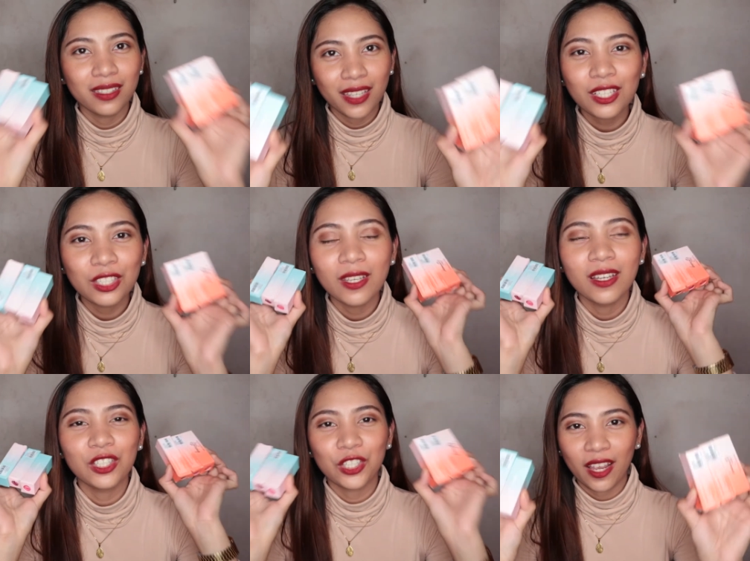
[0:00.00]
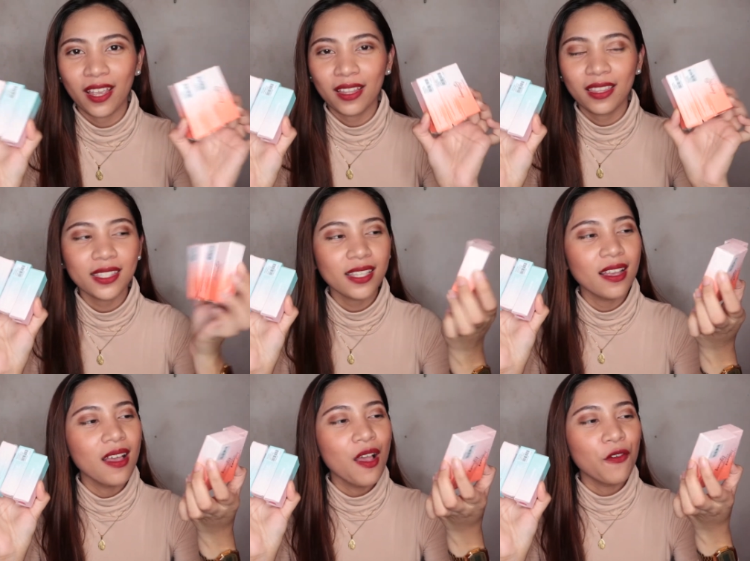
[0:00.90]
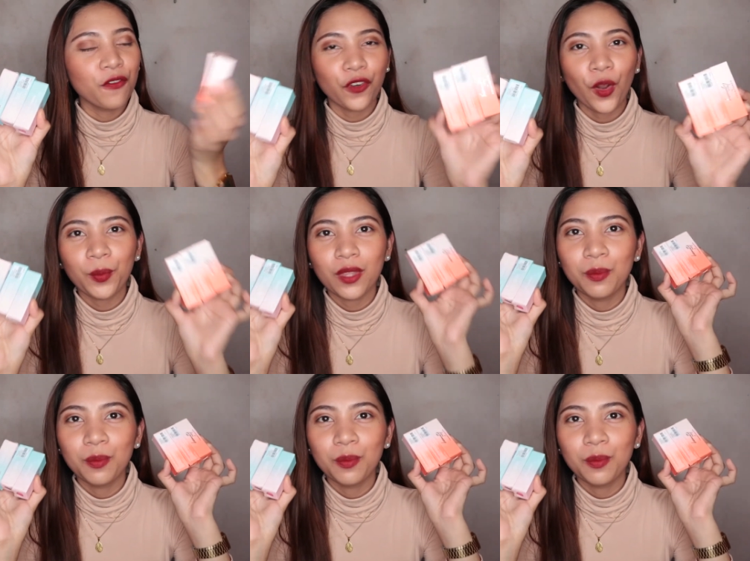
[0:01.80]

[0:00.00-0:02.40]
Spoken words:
6 shades from